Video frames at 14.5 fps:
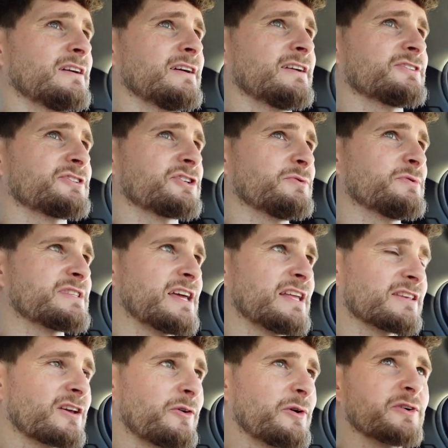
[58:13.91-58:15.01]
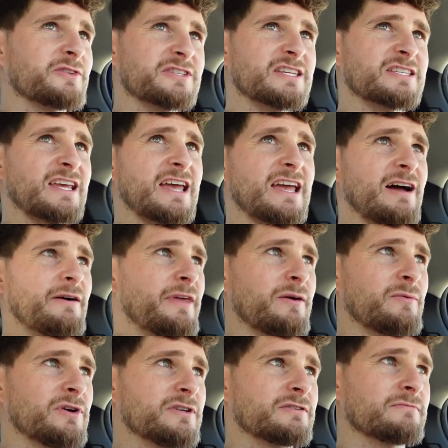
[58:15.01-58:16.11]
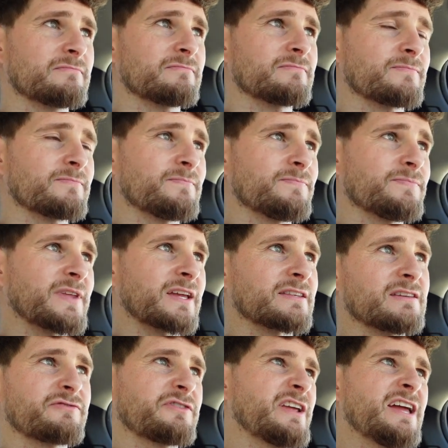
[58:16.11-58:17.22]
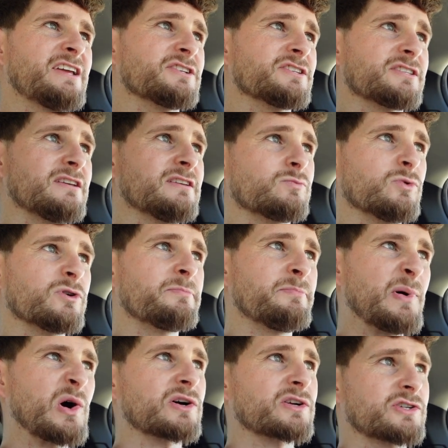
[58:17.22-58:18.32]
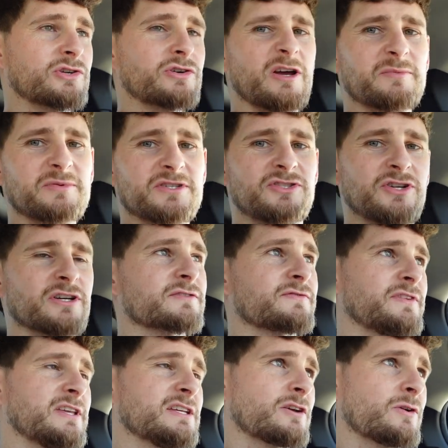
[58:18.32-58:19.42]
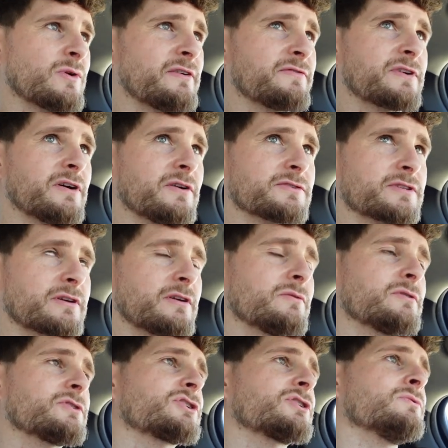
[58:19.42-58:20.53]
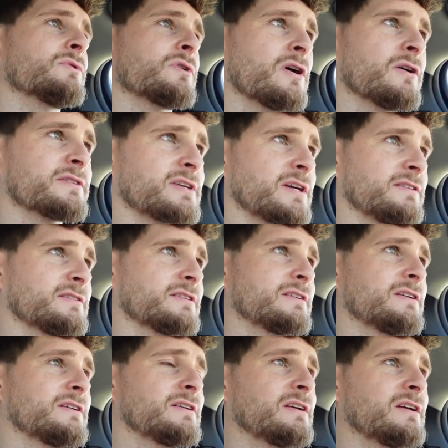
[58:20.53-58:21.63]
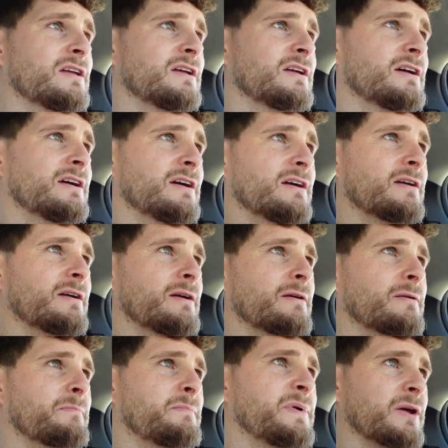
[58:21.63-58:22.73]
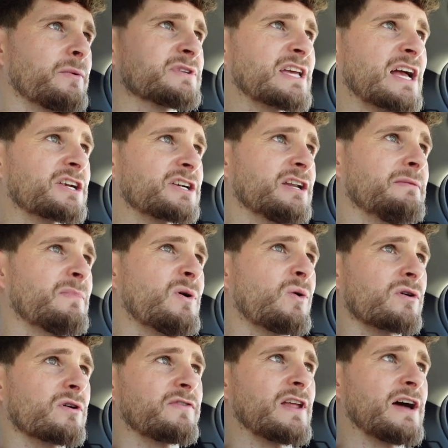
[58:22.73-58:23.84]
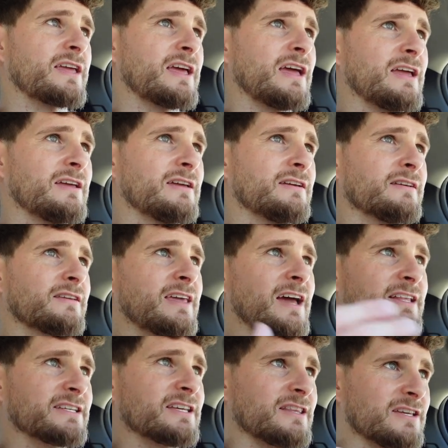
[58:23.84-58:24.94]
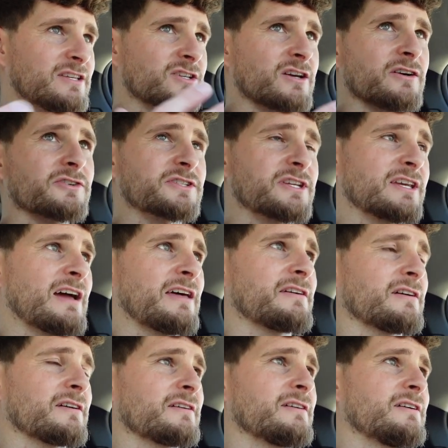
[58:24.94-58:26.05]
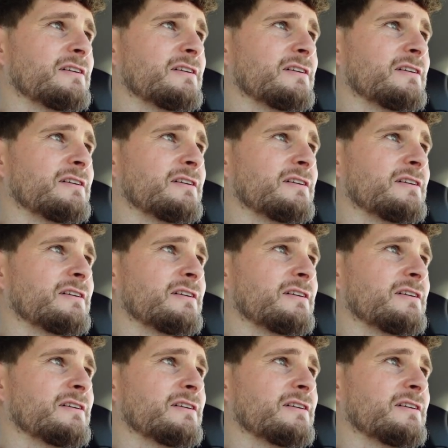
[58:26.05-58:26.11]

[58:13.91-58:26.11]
And she was then going on to say how they would, like, different agencies would book trips just for these OF girls to go and shoot content. But it was actually more of like a getting these girls together